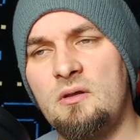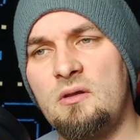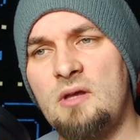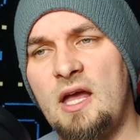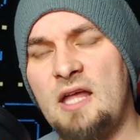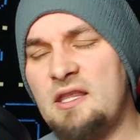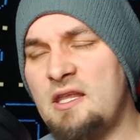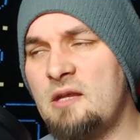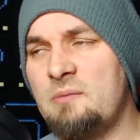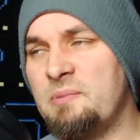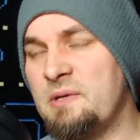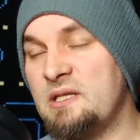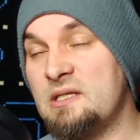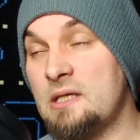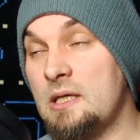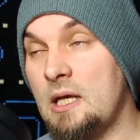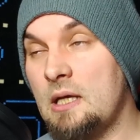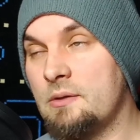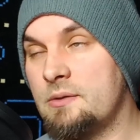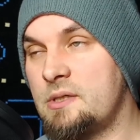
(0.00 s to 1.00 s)
And there'd be
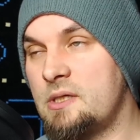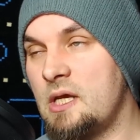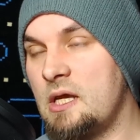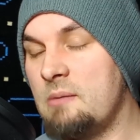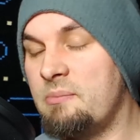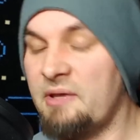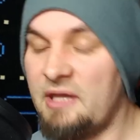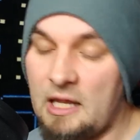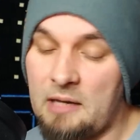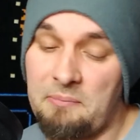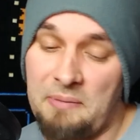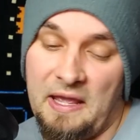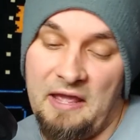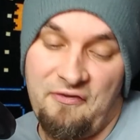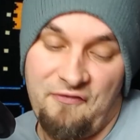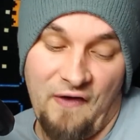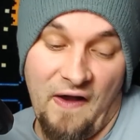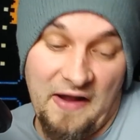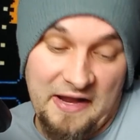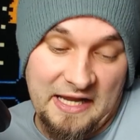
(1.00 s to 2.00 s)
DLC, but there'd be
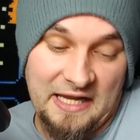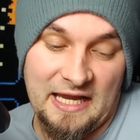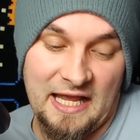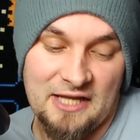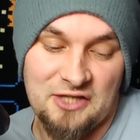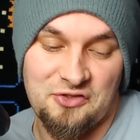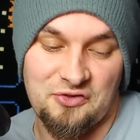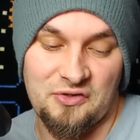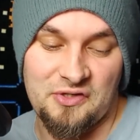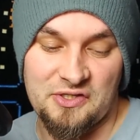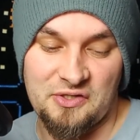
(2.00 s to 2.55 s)
fucking extras.